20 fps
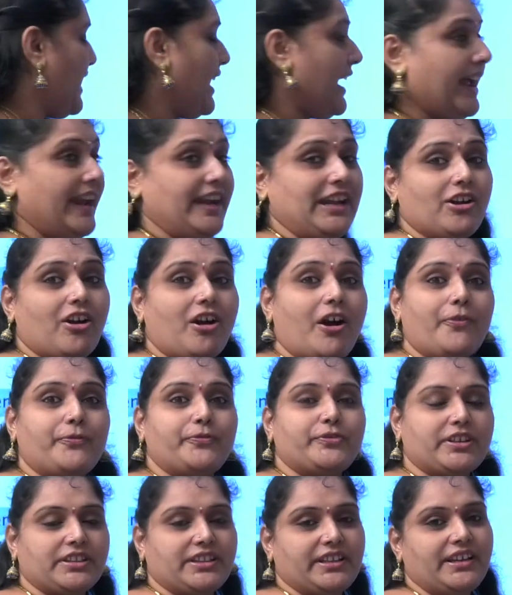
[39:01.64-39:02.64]
and
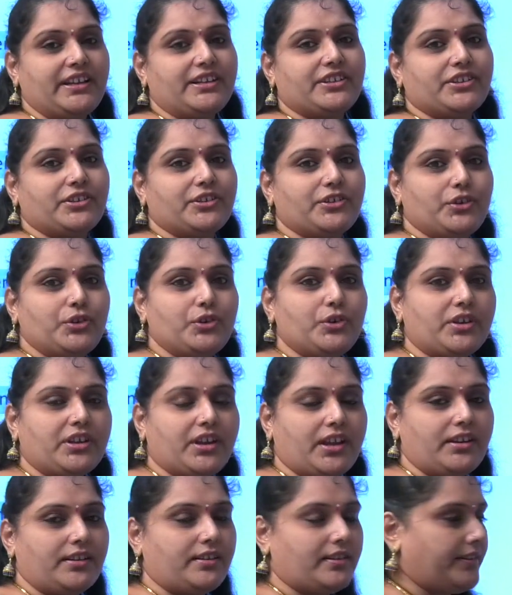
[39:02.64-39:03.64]
after that you
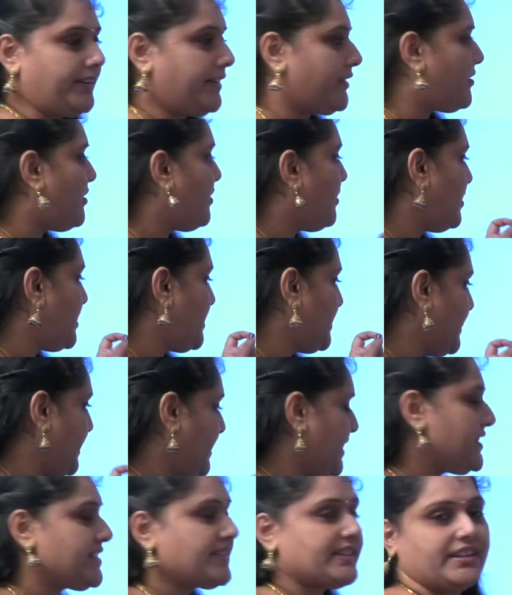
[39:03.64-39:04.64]
can click on
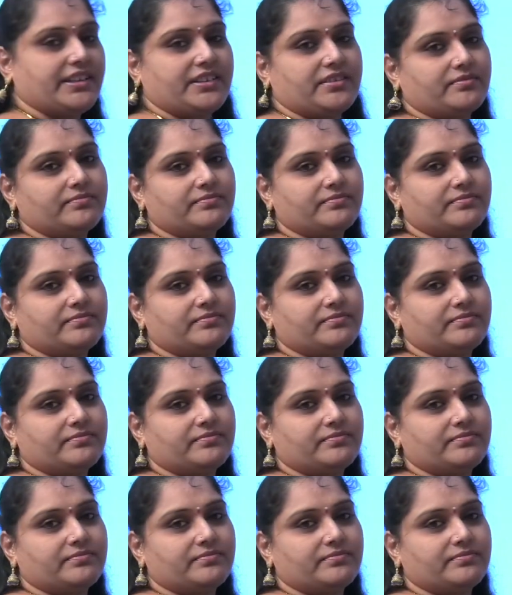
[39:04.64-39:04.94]
insert.